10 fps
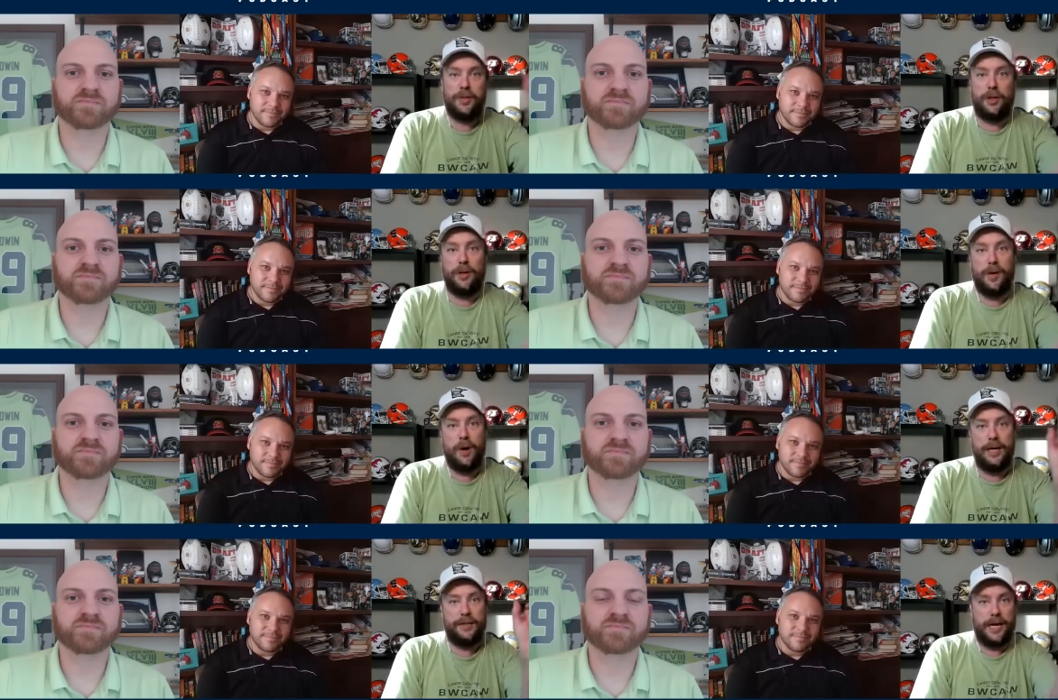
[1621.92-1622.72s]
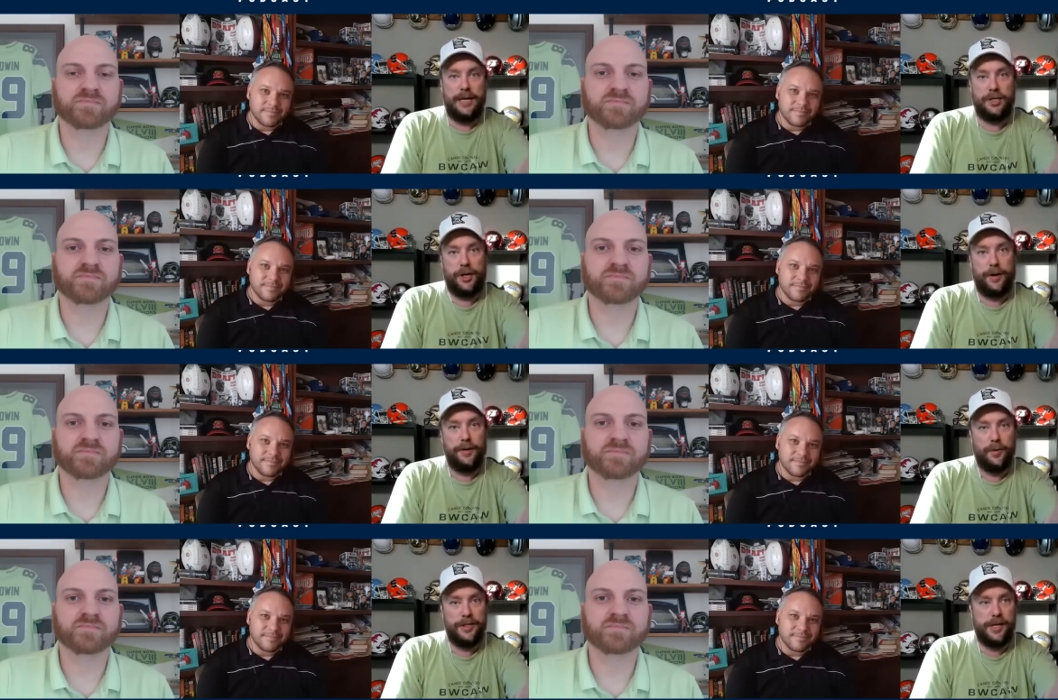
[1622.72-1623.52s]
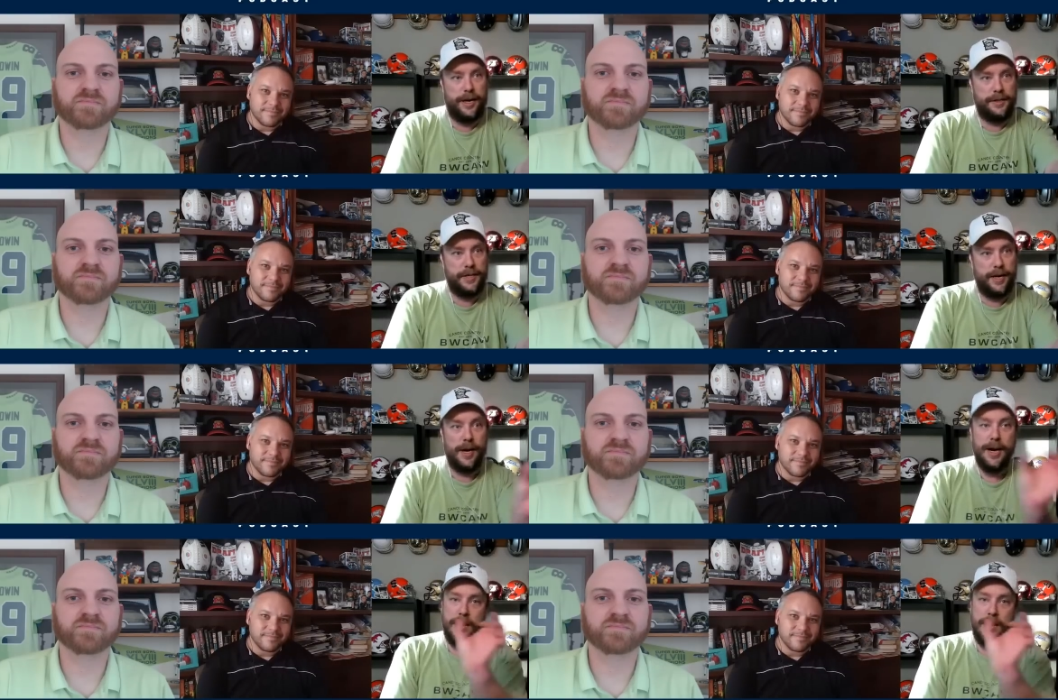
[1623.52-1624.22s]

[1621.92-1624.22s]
Speaker 1: utility wise last year on Louisiana Tech.